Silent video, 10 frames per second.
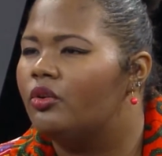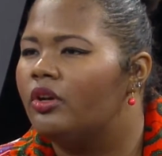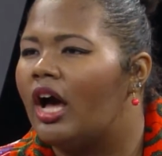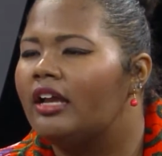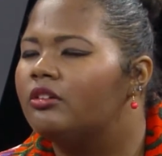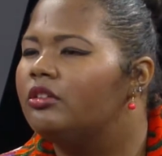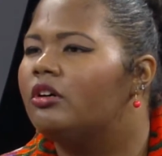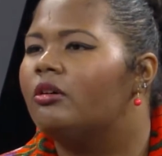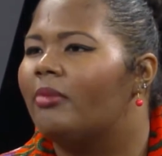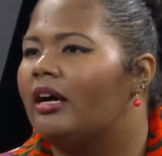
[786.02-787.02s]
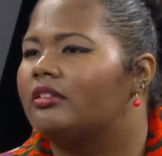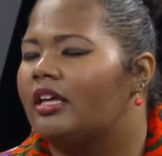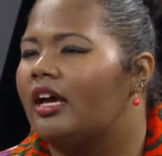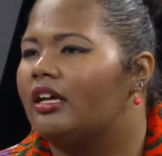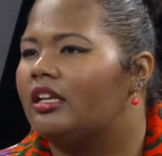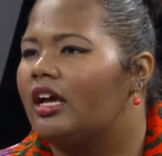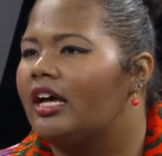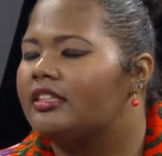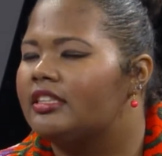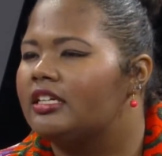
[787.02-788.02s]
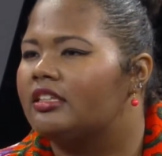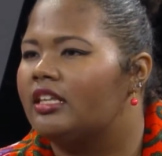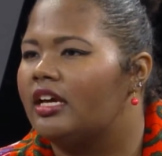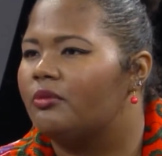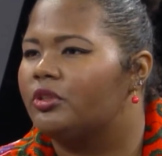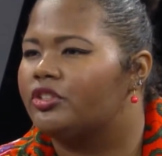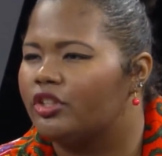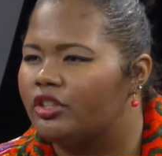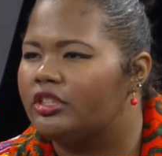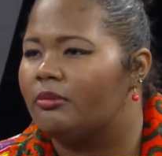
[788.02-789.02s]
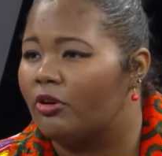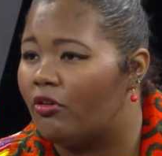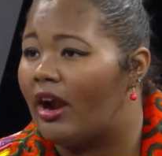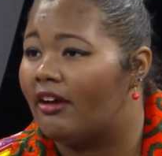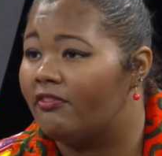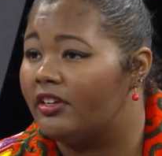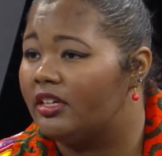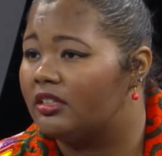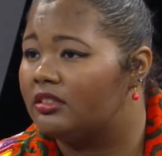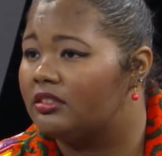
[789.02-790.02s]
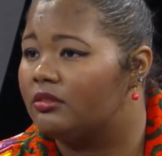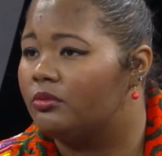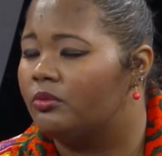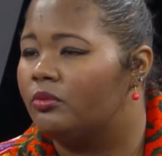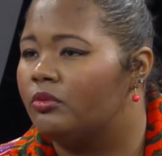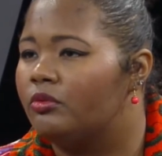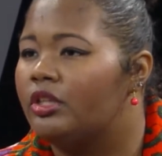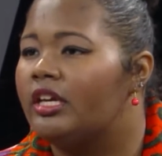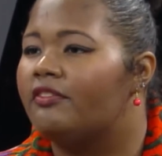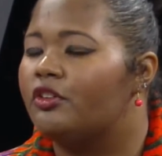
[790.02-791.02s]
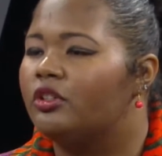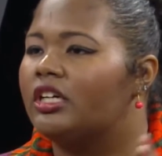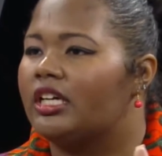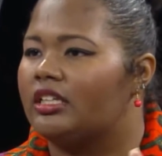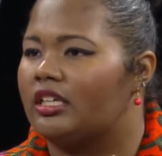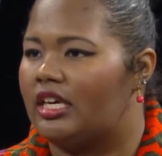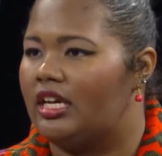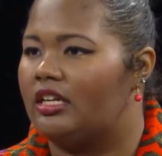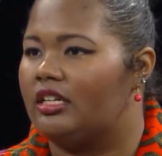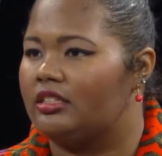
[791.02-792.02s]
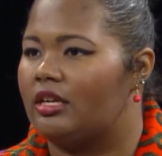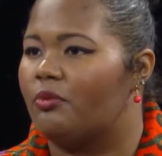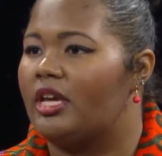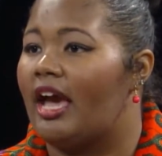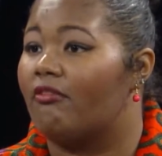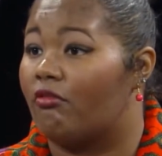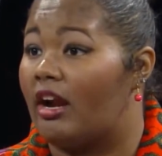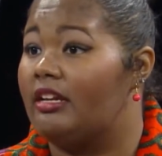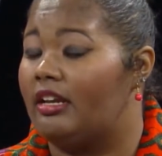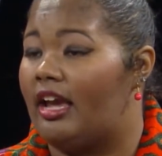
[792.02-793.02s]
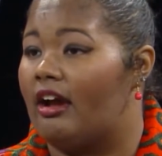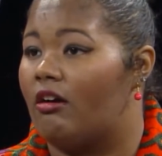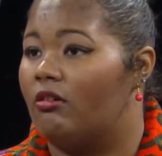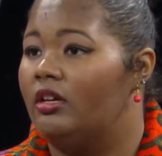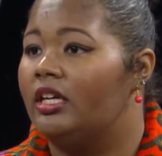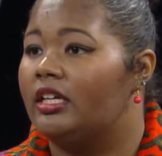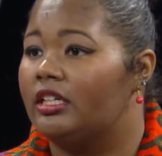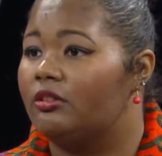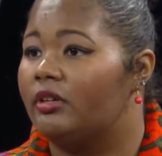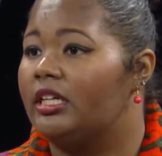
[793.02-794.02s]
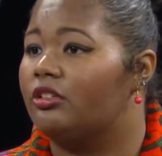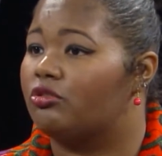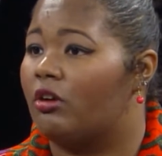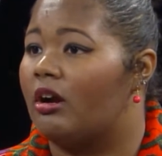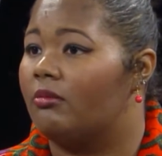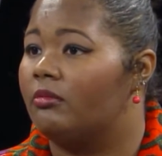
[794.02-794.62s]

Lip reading: I don't know about that. I think that with certain demographics, if you look at the candidates that we have right now, Hillary and Trump,